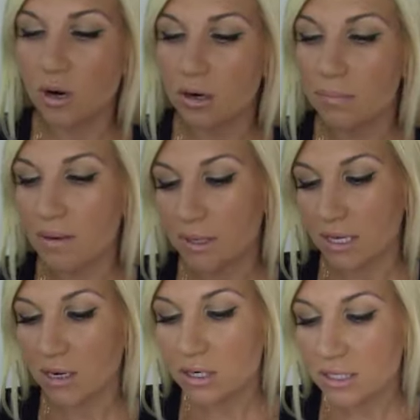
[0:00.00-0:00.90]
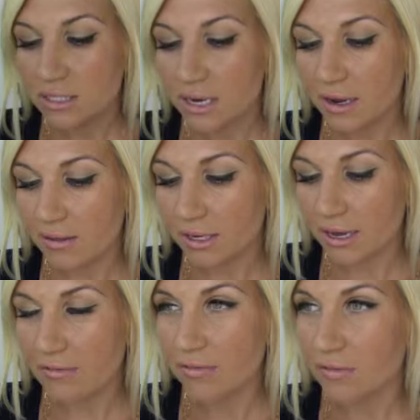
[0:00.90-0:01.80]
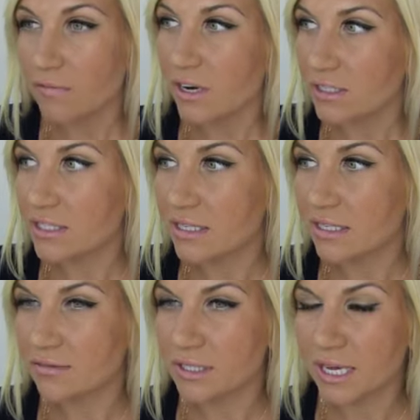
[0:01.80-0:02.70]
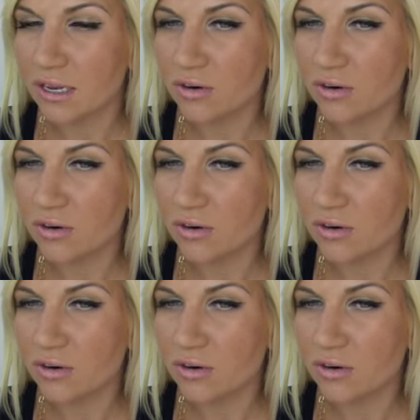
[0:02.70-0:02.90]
are maybe irritated, like have a very sensitive skin,